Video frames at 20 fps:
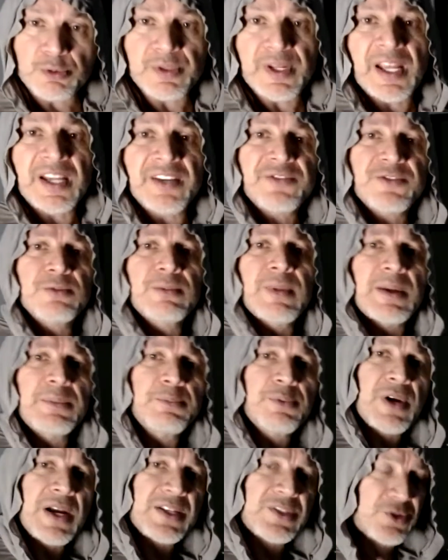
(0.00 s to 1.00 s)
knife for my
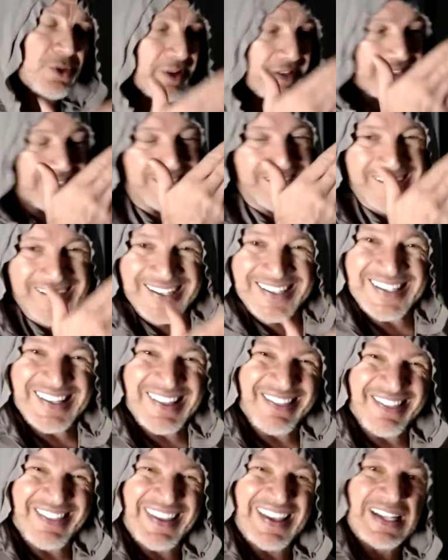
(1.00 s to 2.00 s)
bread so I can cut it
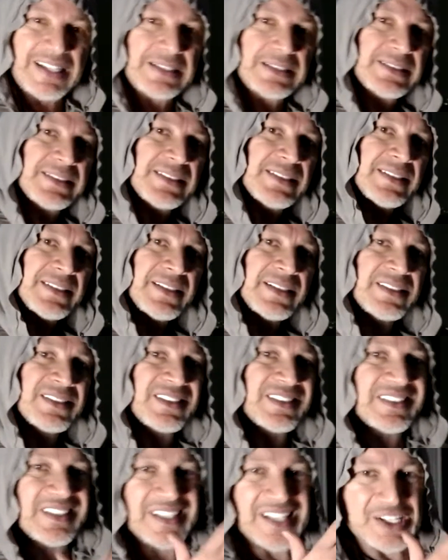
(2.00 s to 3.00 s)
thin.
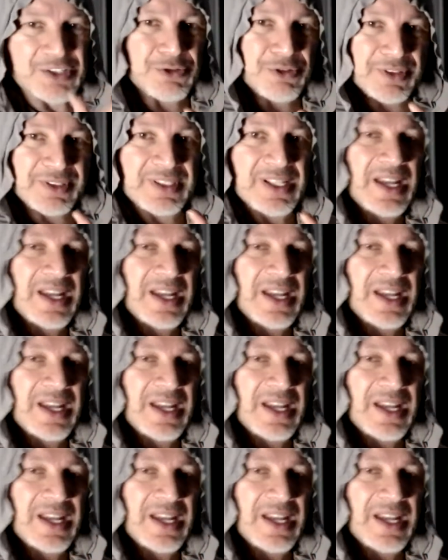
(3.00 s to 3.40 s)
It's an electric